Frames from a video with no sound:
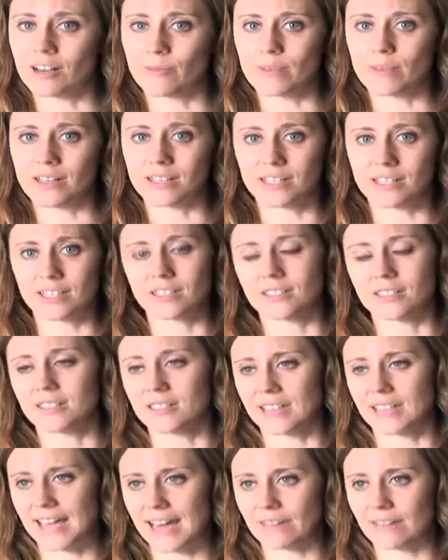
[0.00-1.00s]
in addition to
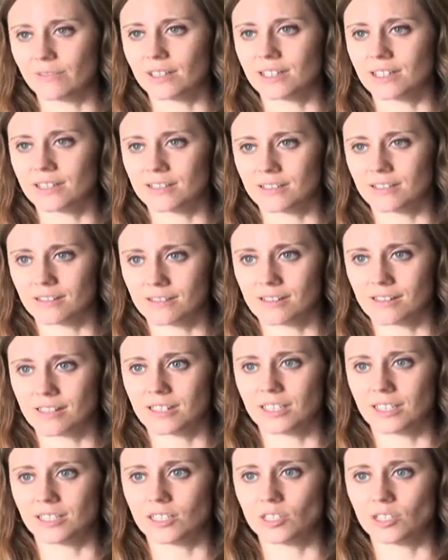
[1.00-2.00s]
the advocacy that
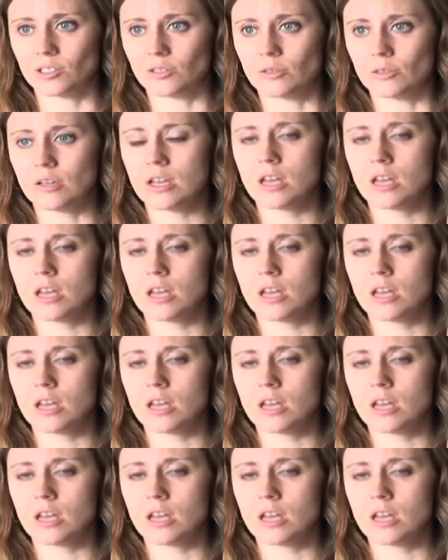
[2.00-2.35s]
they do,